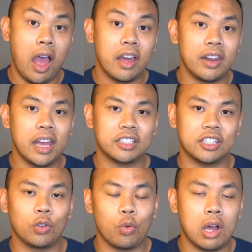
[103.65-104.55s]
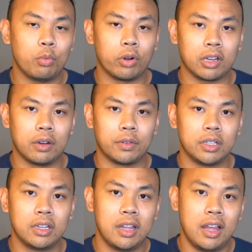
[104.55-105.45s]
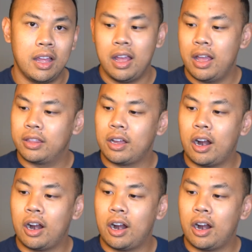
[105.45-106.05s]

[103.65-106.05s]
Next is the wall port cover. The